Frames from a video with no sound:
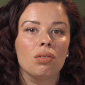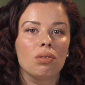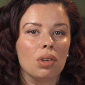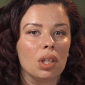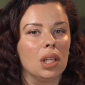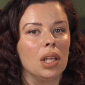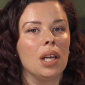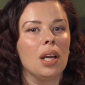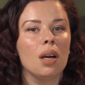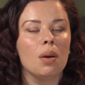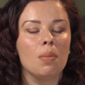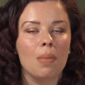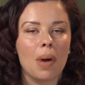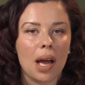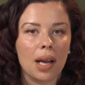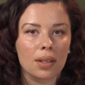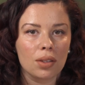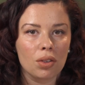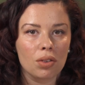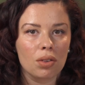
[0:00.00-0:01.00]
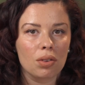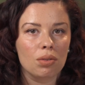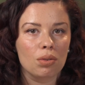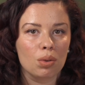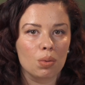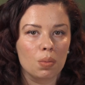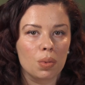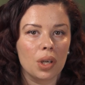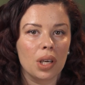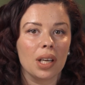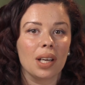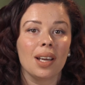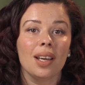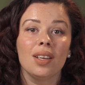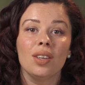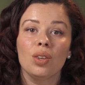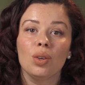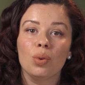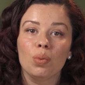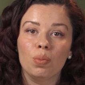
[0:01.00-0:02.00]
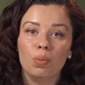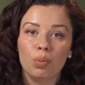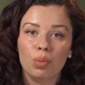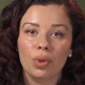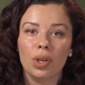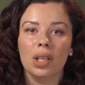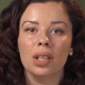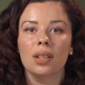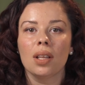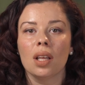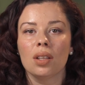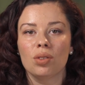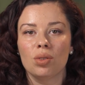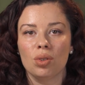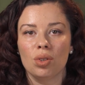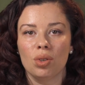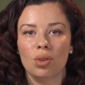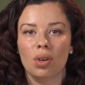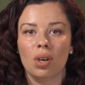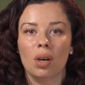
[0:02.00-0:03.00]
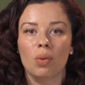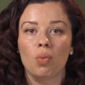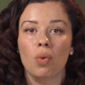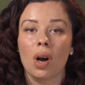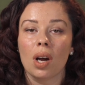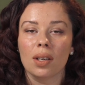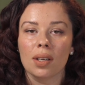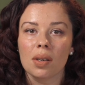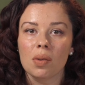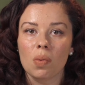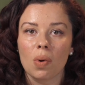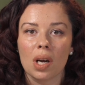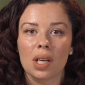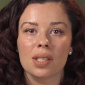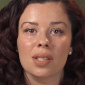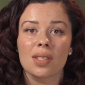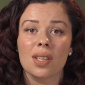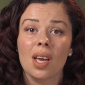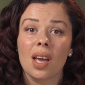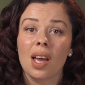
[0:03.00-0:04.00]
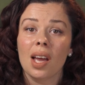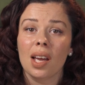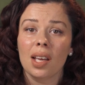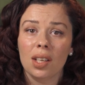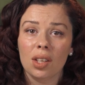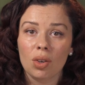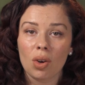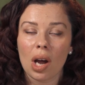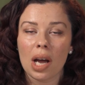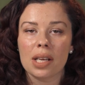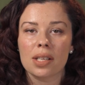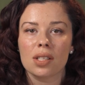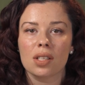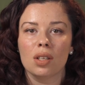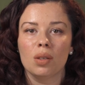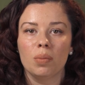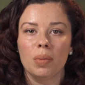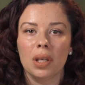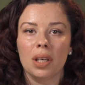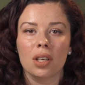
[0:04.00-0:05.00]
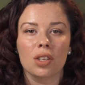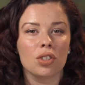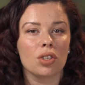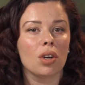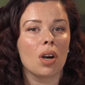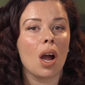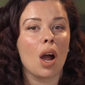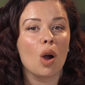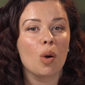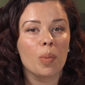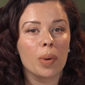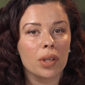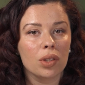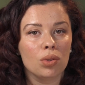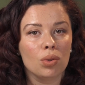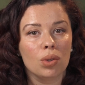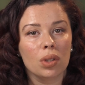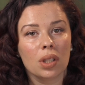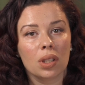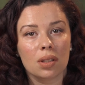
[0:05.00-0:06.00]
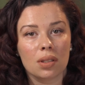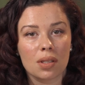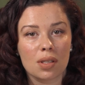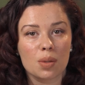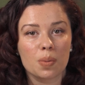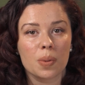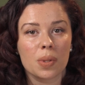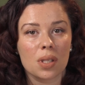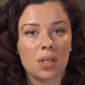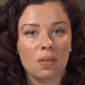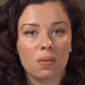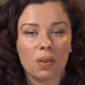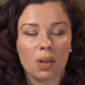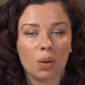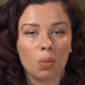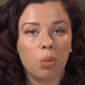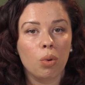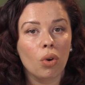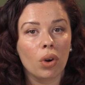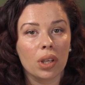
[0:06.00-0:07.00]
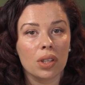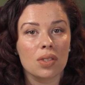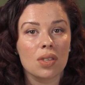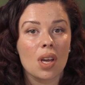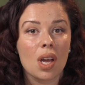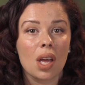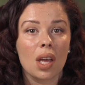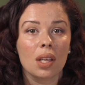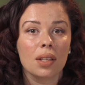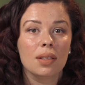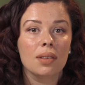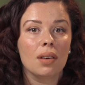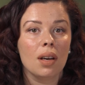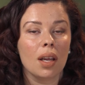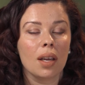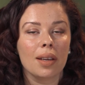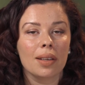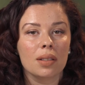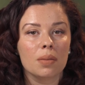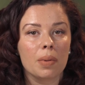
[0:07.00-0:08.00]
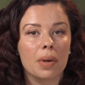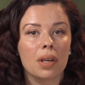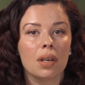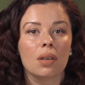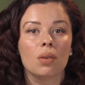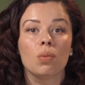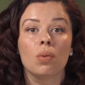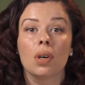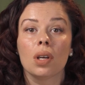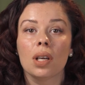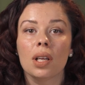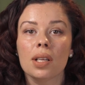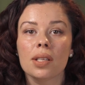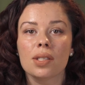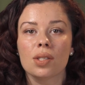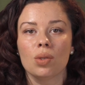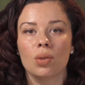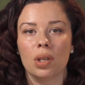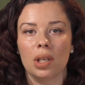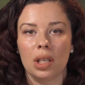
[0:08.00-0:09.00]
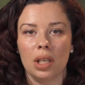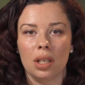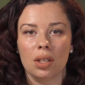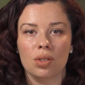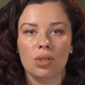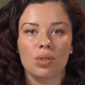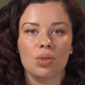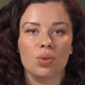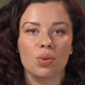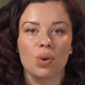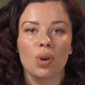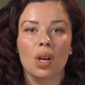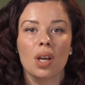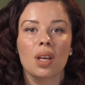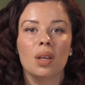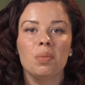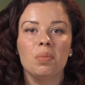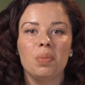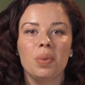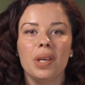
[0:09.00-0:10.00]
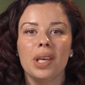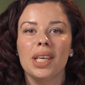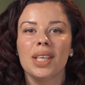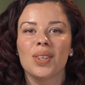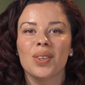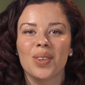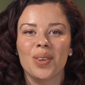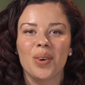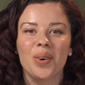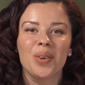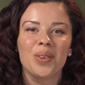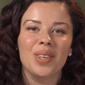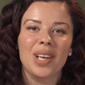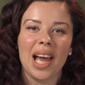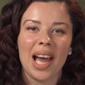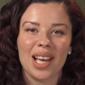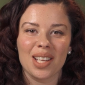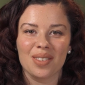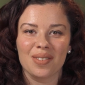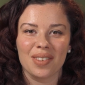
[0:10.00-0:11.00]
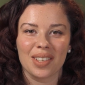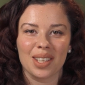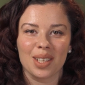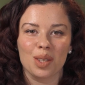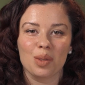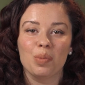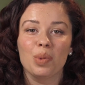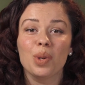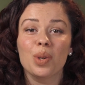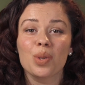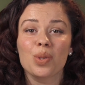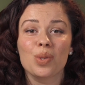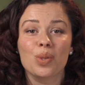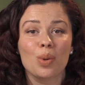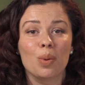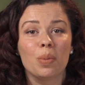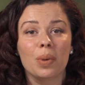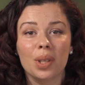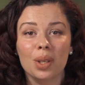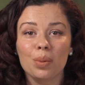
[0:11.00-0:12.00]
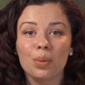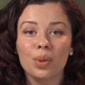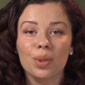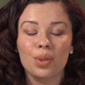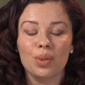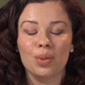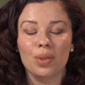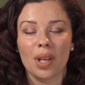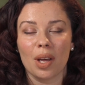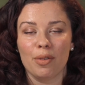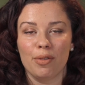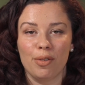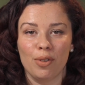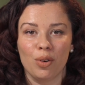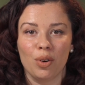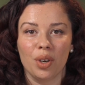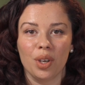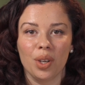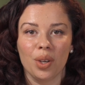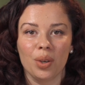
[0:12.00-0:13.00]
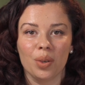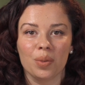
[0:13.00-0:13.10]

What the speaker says: really come back to the rubric and you bring that to your one-on-ones and you ask your manager, how am I doing on this specific point? Did I get better? What else do I need to do? Be your own advocate, because nobody will do that for you.